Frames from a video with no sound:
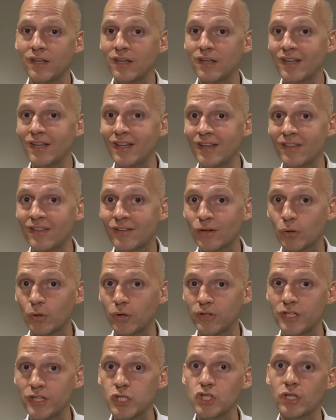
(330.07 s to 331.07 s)
in the
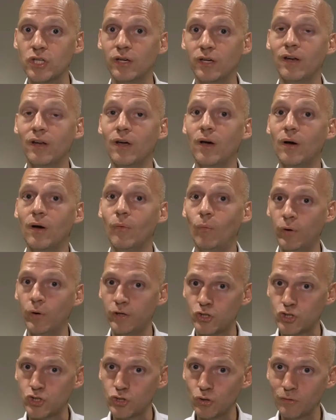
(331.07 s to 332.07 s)
condition what
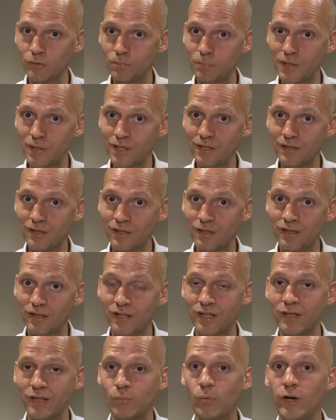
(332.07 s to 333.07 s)
it should be,
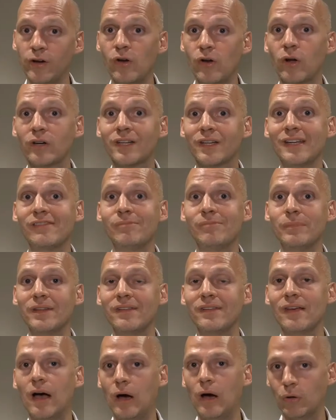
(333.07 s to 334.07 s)
it will not give me
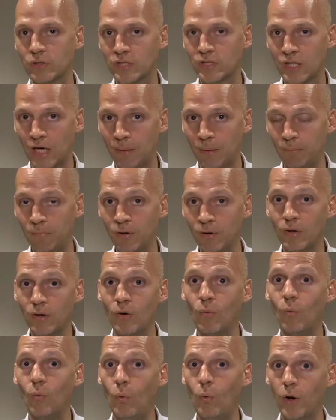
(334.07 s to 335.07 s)
the outcome
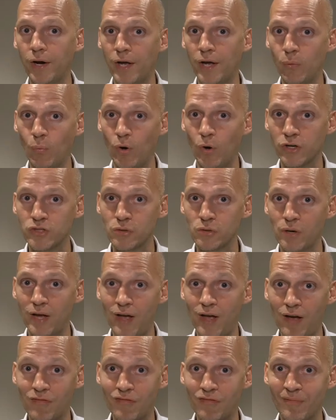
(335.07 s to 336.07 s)
what I want to
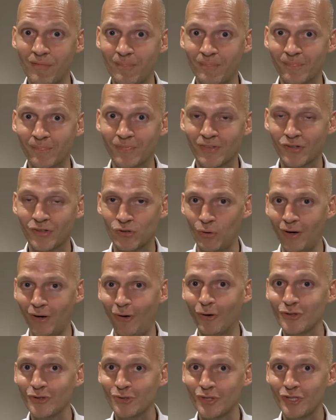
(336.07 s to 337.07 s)
have. So I
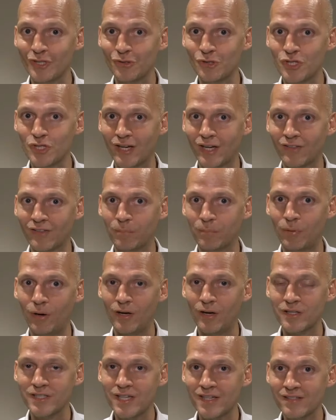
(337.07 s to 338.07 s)
also need to check the
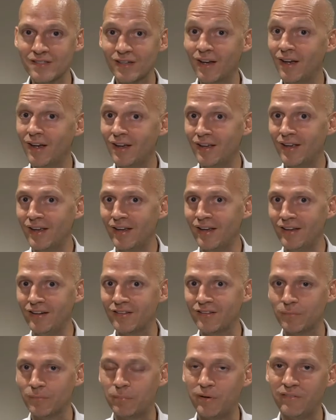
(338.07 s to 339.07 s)
process. It is
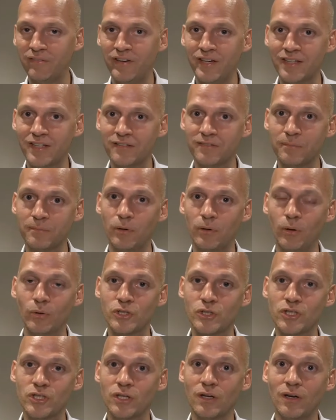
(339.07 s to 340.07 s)
a preventive
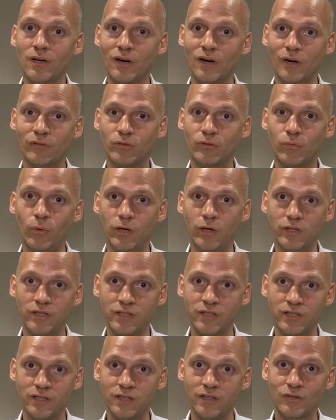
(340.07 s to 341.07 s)
approach of
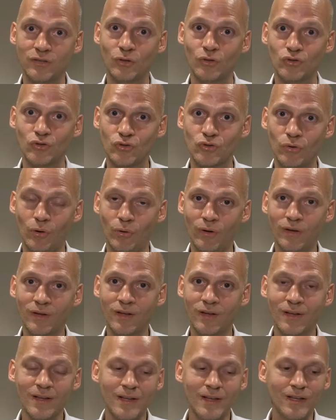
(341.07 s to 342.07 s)
quality control.
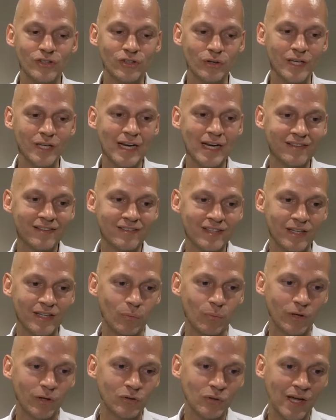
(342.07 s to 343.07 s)
So here let's see,
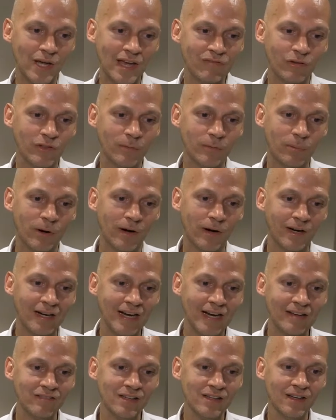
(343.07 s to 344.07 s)
what do I have on the product
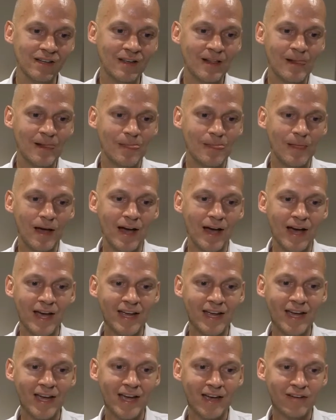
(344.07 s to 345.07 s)
level? I
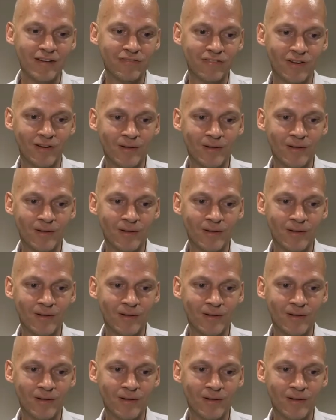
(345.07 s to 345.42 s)
have